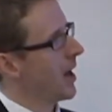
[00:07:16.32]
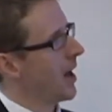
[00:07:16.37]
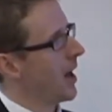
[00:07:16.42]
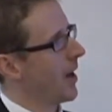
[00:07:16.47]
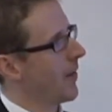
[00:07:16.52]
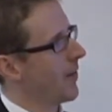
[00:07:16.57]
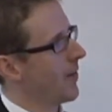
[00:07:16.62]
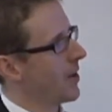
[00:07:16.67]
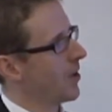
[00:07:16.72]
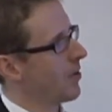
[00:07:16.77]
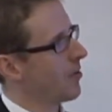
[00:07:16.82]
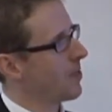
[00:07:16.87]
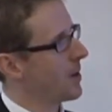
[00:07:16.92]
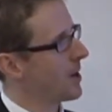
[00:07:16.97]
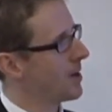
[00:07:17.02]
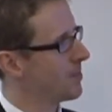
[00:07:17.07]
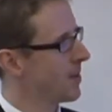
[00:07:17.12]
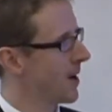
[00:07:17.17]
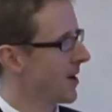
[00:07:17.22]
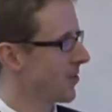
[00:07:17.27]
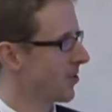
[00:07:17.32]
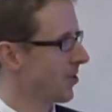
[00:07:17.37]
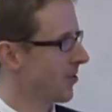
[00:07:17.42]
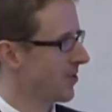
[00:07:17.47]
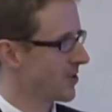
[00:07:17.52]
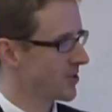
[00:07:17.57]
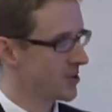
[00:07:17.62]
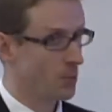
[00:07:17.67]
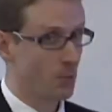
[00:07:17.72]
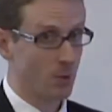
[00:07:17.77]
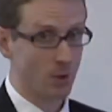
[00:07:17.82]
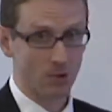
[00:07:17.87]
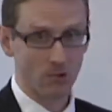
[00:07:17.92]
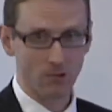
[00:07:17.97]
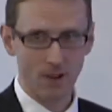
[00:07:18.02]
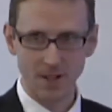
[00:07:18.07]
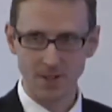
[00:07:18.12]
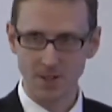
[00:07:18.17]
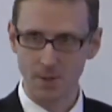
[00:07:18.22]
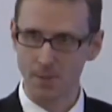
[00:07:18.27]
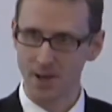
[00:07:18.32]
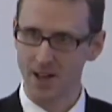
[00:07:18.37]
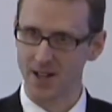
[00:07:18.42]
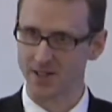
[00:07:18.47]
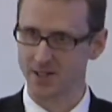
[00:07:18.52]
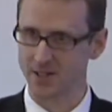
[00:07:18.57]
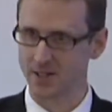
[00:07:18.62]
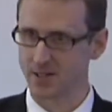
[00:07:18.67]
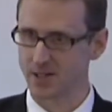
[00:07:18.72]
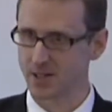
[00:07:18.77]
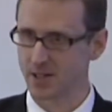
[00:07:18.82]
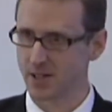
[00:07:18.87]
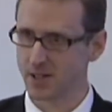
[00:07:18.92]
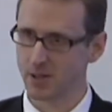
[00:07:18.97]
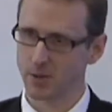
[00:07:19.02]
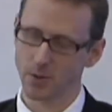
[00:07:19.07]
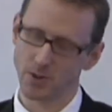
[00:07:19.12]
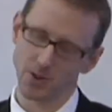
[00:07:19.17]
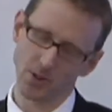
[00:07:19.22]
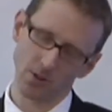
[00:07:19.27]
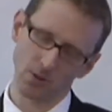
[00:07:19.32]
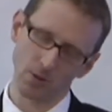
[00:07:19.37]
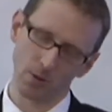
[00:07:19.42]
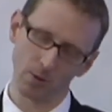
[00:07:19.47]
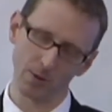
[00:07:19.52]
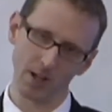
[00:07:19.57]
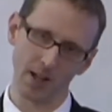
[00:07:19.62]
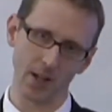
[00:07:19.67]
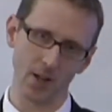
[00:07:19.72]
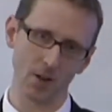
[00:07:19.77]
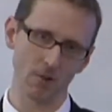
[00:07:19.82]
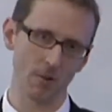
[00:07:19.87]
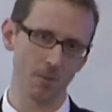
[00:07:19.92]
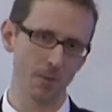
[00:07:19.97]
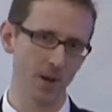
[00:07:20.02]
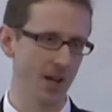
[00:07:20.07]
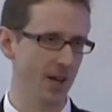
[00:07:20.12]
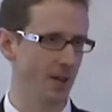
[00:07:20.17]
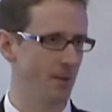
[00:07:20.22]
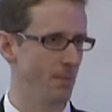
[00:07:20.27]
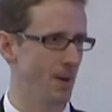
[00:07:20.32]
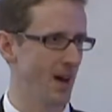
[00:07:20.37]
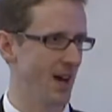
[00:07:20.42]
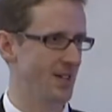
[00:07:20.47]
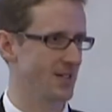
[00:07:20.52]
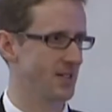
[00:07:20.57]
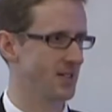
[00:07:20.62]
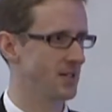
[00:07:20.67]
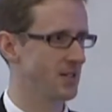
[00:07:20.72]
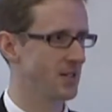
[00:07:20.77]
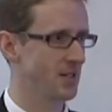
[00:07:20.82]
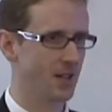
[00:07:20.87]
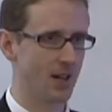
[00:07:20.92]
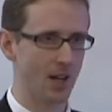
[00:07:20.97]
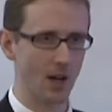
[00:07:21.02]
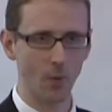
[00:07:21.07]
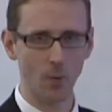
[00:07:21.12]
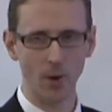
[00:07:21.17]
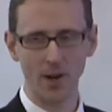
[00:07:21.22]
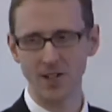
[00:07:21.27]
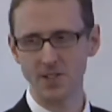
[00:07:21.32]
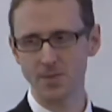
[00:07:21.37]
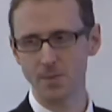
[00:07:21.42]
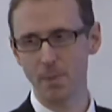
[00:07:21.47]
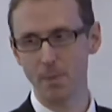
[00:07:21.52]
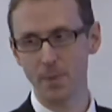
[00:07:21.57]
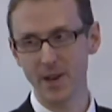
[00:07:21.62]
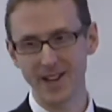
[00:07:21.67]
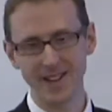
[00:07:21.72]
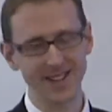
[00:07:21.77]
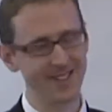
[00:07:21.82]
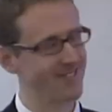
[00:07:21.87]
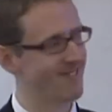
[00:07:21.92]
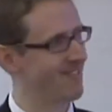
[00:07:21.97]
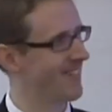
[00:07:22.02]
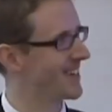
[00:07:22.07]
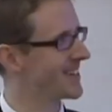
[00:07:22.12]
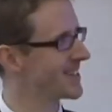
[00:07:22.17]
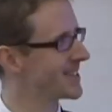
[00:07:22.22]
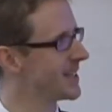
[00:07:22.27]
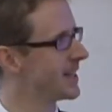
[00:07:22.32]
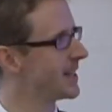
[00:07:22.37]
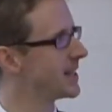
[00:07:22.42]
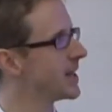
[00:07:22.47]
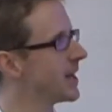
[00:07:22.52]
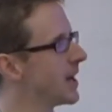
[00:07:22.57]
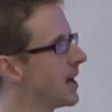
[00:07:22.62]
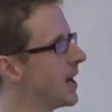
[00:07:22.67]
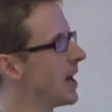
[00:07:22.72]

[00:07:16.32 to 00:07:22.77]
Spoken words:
And the European Patent Office will grant a patent, which is called a European patent, and when it's been granted,